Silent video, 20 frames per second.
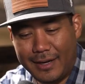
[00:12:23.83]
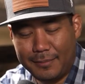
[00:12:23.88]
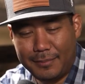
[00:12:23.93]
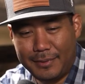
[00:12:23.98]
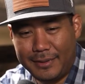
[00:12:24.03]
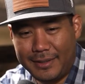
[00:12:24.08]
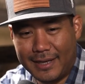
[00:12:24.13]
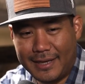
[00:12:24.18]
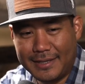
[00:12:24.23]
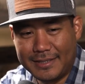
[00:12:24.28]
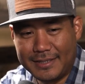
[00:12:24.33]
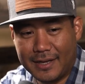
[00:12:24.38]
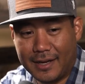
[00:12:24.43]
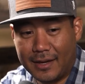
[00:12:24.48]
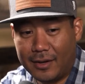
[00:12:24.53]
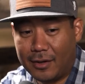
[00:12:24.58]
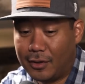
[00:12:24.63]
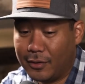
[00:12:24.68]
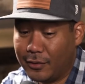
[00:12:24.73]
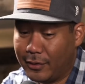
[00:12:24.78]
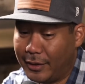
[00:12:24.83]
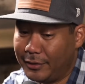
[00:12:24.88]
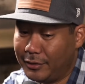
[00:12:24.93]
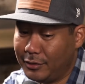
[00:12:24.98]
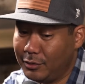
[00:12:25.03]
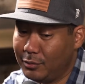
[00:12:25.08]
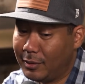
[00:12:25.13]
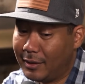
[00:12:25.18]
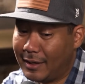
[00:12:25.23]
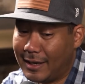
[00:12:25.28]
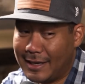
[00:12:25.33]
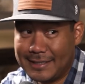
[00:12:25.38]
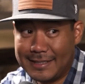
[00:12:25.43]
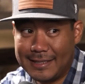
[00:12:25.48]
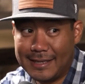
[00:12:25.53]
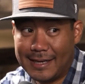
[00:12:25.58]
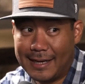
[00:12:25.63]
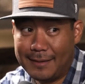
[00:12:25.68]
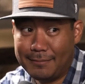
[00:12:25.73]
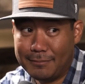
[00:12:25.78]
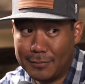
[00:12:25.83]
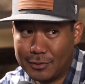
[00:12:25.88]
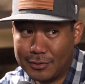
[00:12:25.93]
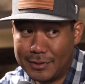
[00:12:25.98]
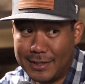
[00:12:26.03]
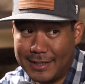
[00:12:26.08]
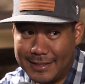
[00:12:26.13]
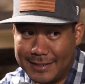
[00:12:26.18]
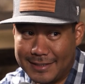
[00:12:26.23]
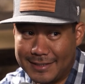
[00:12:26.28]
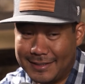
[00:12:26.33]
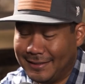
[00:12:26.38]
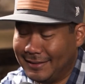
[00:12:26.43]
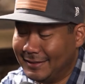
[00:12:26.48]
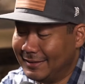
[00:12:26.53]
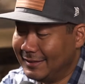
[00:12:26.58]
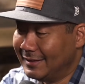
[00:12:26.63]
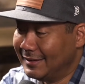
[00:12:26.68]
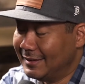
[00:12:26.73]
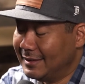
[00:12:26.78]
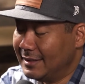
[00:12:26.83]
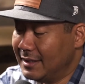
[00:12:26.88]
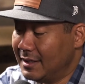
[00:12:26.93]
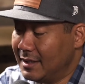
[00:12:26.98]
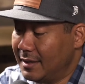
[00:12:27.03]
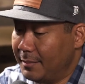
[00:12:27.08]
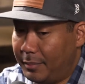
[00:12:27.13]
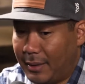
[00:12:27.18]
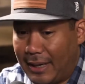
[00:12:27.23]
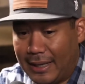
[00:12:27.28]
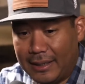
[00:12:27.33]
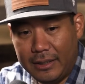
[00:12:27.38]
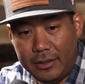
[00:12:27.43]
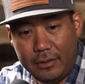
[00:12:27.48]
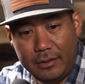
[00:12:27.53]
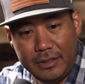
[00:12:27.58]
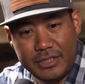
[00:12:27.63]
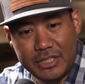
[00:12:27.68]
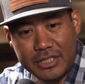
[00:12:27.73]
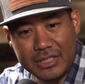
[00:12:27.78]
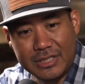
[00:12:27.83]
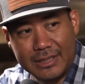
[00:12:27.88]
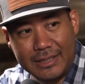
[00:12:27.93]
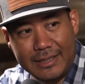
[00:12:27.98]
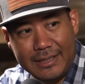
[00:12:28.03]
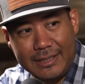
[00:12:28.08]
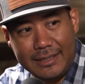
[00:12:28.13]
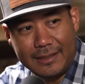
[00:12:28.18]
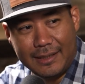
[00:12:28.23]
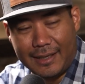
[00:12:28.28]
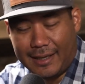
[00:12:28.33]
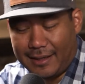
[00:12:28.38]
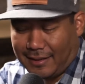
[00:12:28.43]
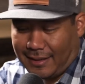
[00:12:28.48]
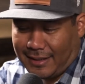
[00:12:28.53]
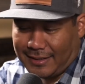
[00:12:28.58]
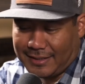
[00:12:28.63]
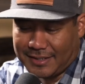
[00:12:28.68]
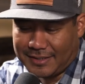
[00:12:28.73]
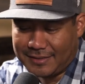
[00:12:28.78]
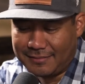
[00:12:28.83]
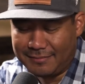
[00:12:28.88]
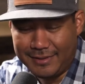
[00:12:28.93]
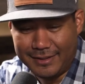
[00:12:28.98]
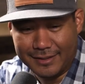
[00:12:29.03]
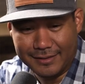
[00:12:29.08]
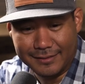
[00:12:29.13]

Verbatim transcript: didn't put any icy hot. Although I do wear icy hot most days. But I literally just lean. I, I just you know.